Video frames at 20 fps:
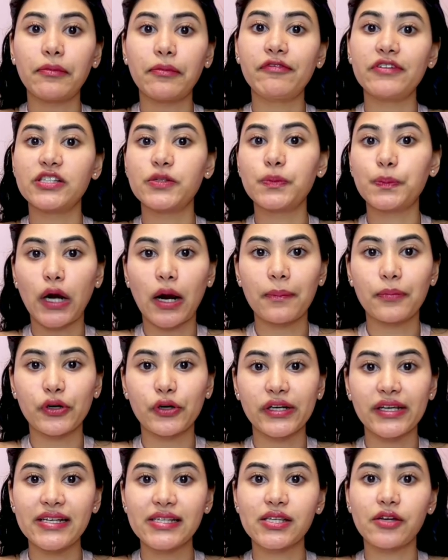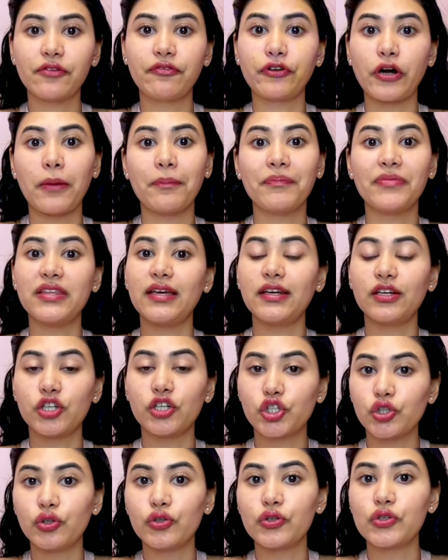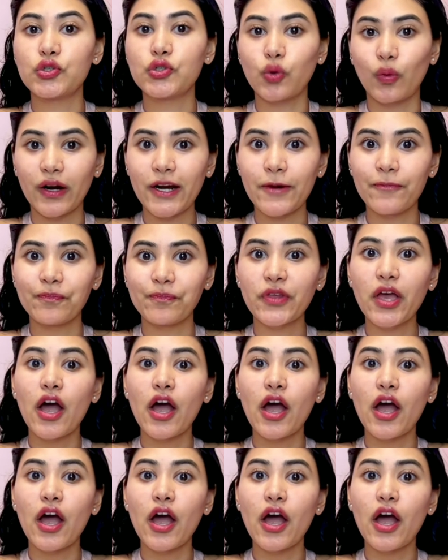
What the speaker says: of its properties from the initial sort.